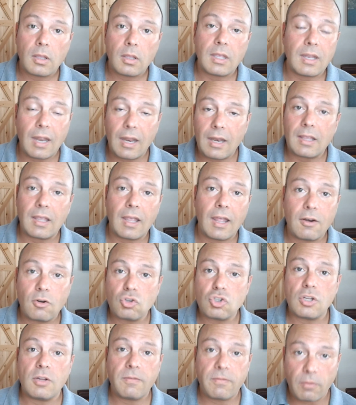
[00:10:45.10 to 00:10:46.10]
kinetic
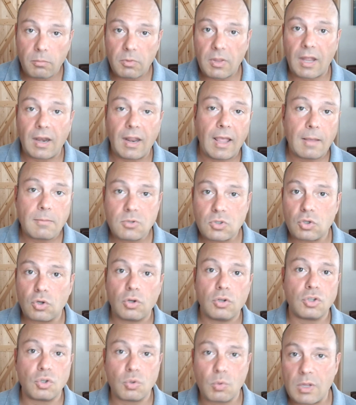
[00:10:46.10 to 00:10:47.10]
energy from that
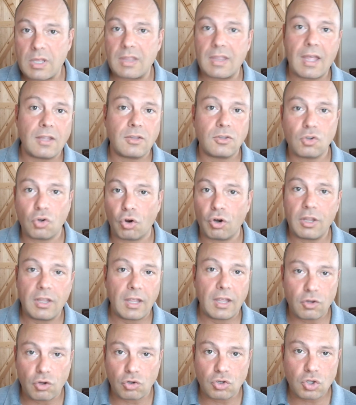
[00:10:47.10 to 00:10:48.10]
hamster doing that turning,
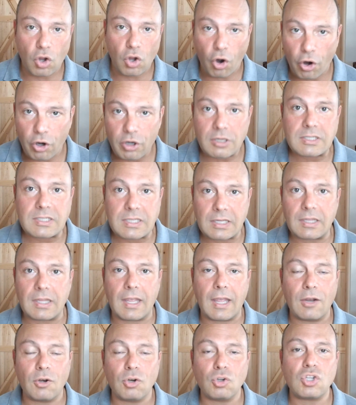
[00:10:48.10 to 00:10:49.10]
and you're harnessing
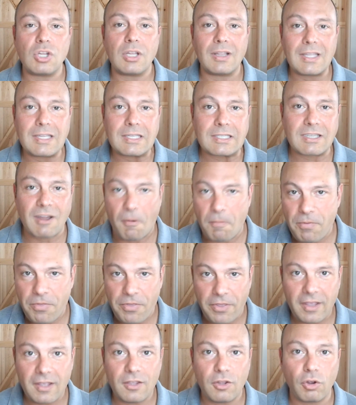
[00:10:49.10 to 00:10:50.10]
the energy, at least
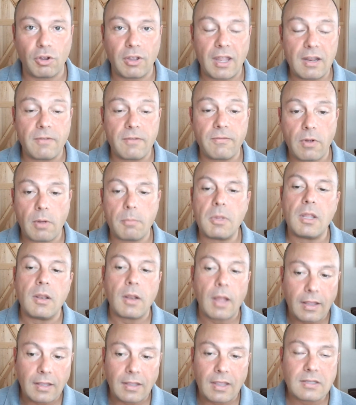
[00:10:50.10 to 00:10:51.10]
something you're getting from it,
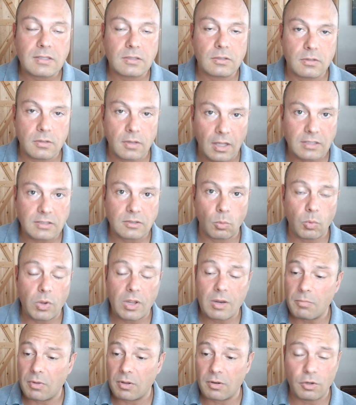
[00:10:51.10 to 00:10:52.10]
I guess that's a
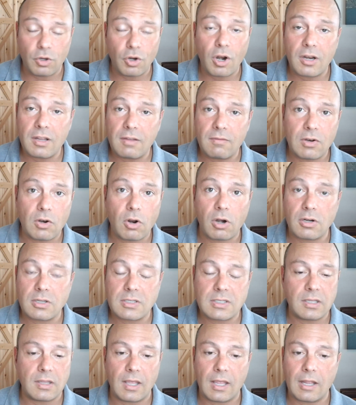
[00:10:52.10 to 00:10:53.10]
win. But you're not even
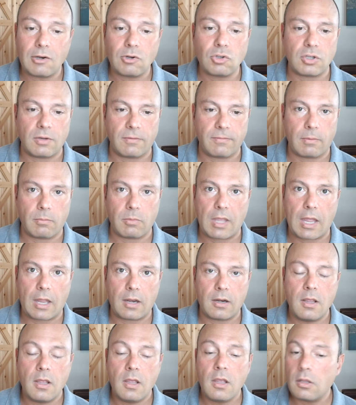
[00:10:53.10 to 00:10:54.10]
harnessing the energy from that.
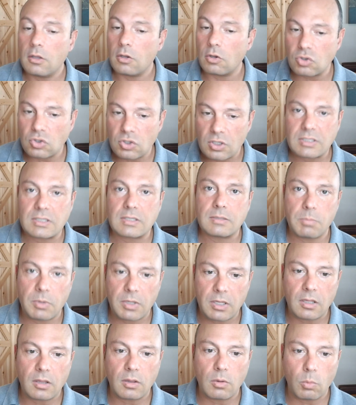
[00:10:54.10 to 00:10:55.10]
You're just
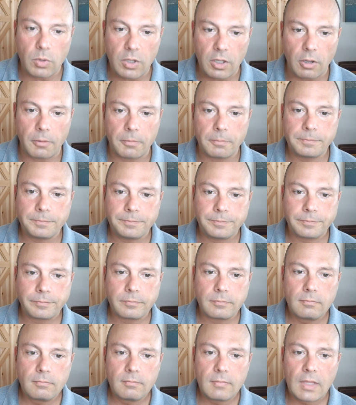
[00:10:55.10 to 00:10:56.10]
spinning the wheel.
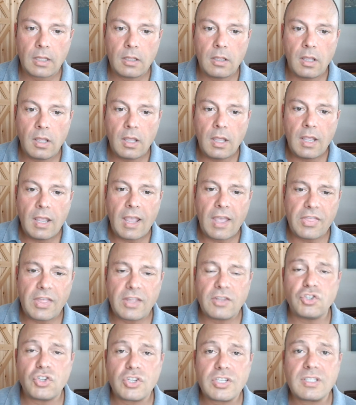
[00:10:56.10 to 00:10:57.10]
And
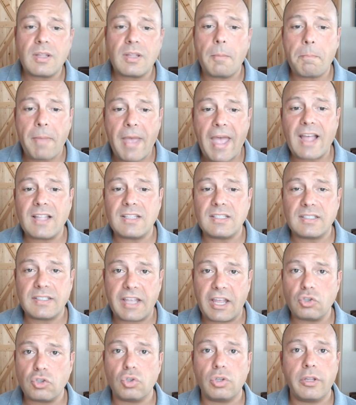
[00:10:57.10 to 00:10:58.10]
then just a bad
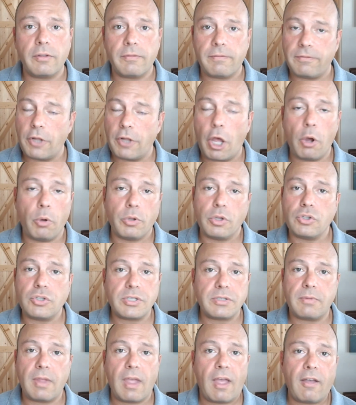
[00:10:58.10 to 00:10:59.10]
scheduling flow. You
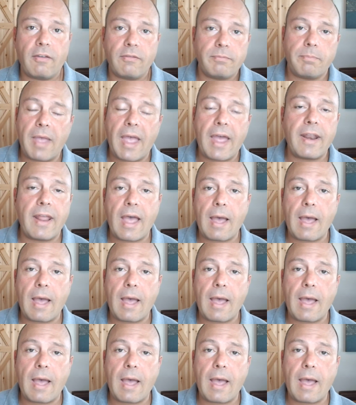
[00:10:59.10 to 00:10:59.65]
just have bad